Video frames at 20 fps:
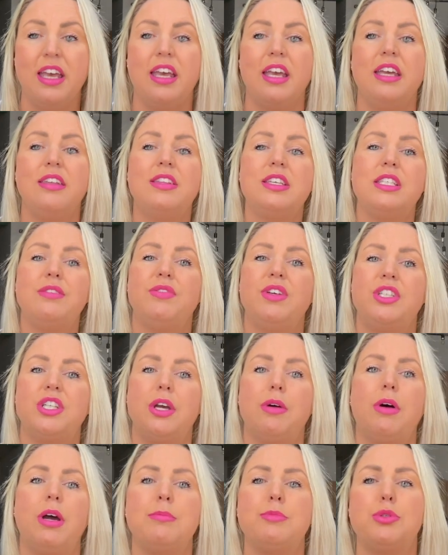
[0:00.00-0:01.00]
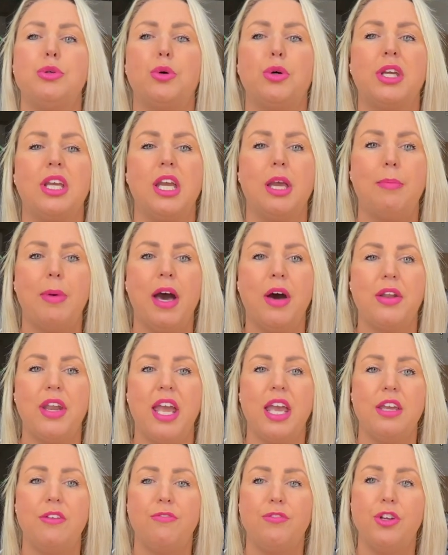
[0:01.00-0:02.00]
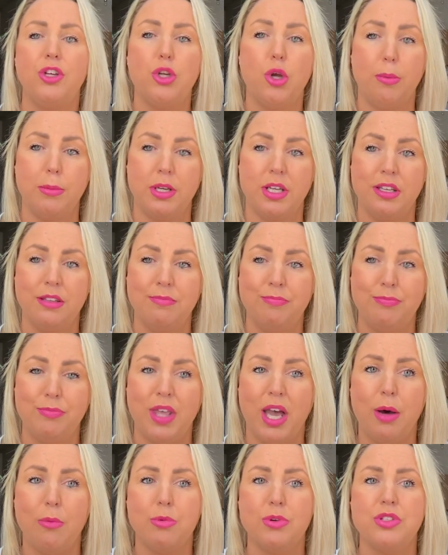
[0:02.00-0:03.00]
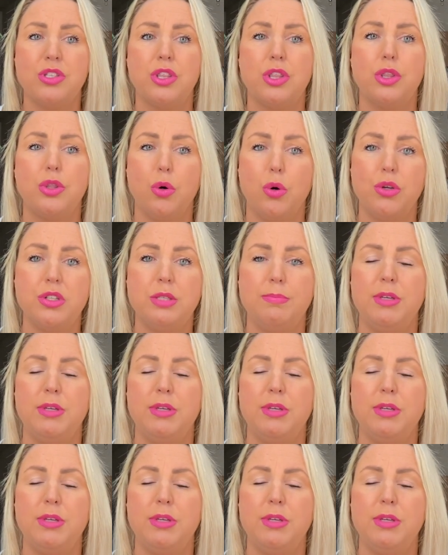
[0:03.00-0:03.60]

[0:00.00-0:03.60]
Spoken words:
In this video, I'm talking about a phenomenon that was thought